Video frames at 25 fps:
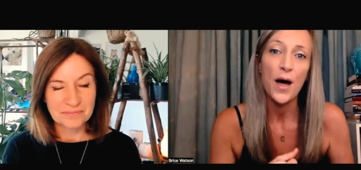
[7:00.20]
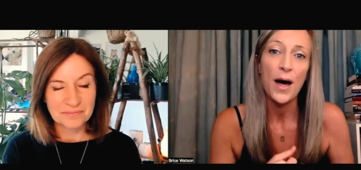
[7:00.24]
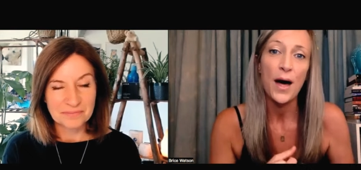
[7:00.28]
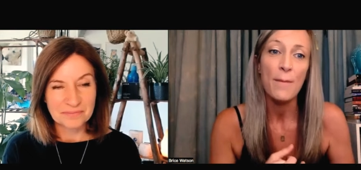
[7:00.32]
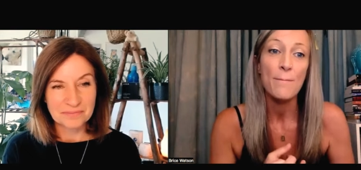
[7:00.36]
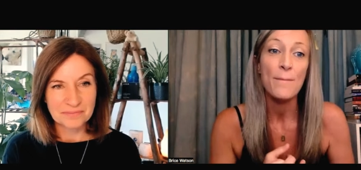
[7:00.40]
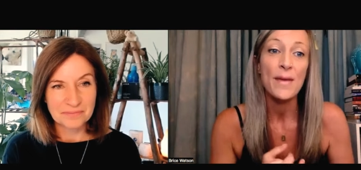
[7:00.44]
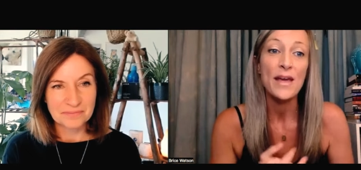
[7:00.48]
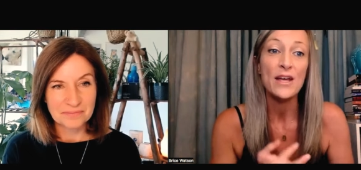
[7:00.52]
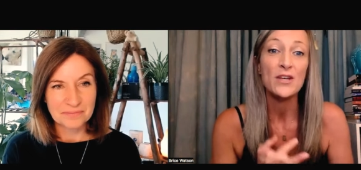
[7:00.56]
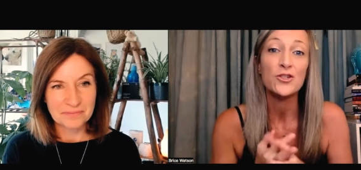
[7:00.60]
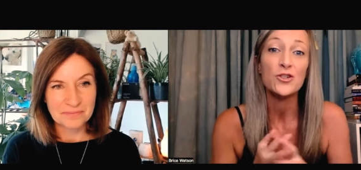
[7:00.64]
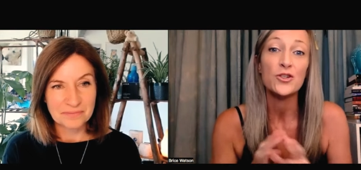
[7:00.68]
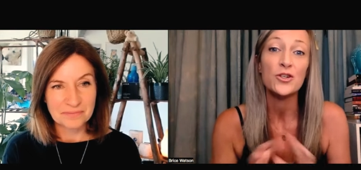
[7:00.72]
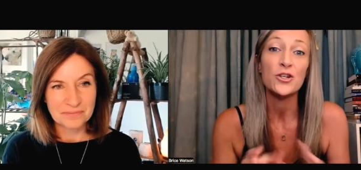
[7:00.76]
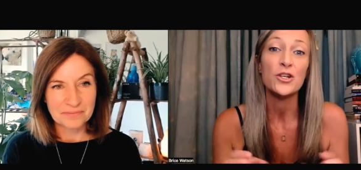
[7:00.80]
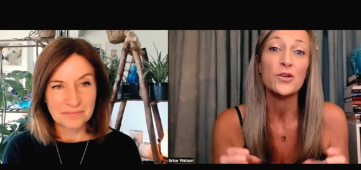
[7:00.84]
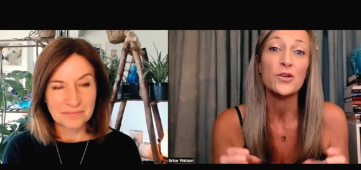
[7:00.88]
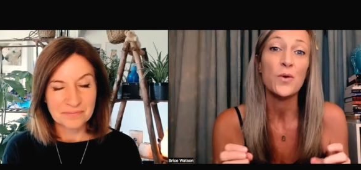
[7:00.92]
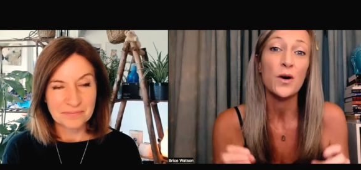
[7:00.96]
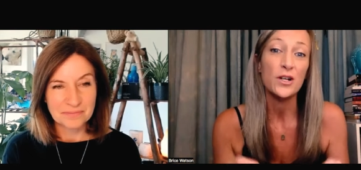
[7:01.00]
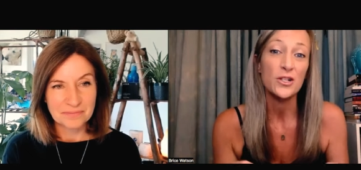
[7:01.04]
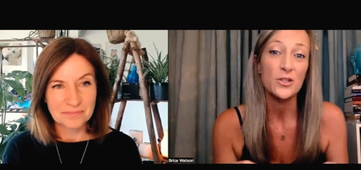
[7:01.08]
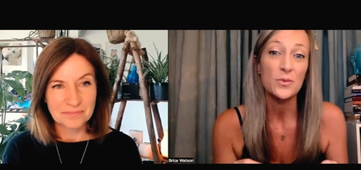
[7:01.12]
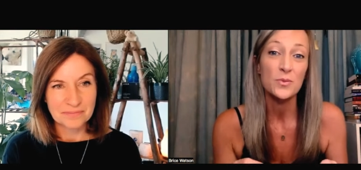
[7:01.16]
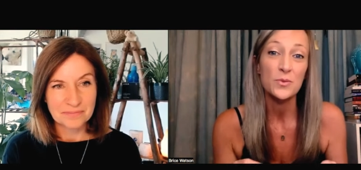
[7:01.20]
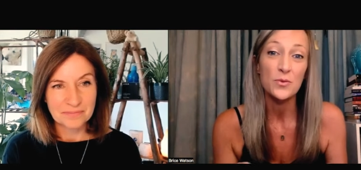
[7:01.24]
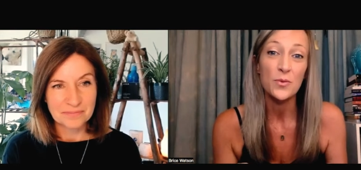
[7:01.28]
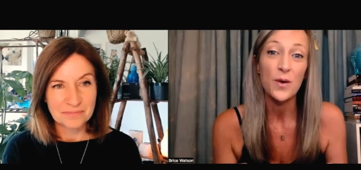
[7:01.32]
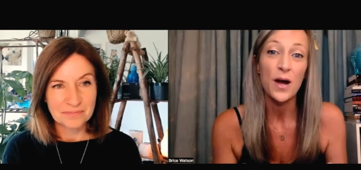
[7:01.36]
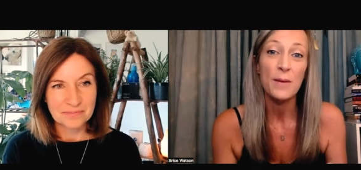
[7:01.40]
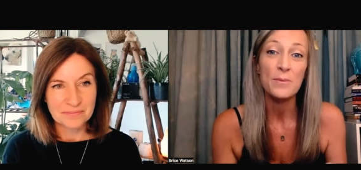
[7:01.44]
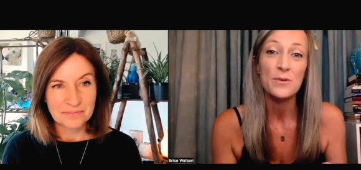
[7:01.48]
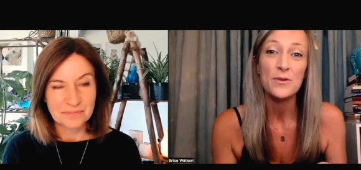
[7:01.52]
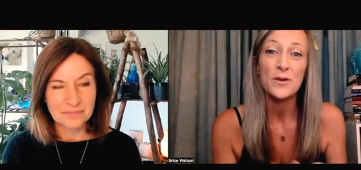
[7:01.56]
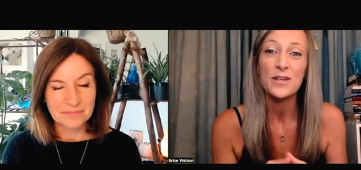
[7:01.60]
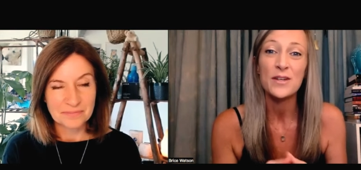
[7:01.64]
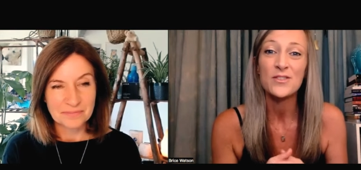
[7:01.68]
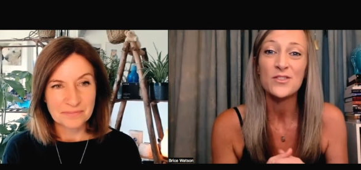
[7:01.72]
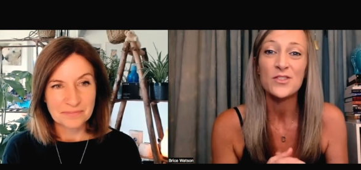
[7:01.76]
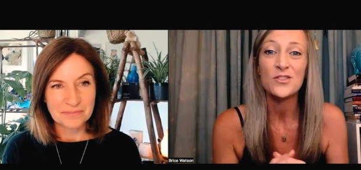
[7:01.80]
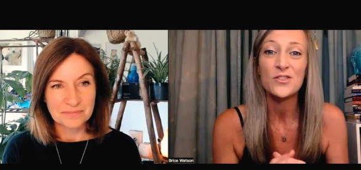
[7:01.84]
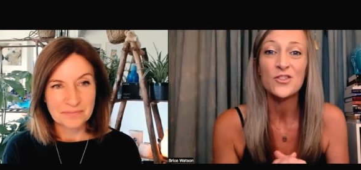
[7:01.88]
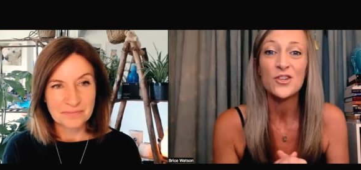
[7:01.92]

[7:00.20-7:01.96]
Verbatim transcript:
Speaker 1: um, make sure you are subscribed to us.